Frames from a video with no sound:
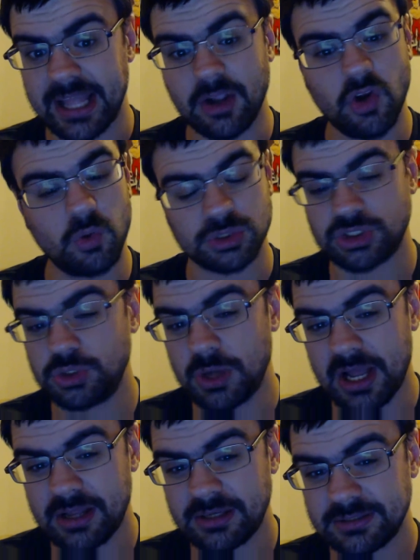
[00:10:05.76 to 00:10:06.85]
That girl was too
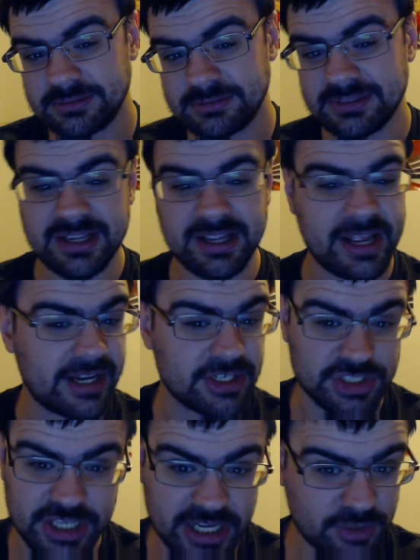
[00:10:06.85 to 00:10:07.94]
hot,
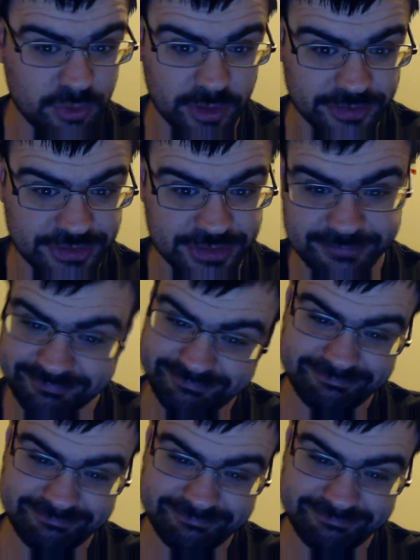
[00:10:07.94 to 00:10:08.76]
and she got crushed.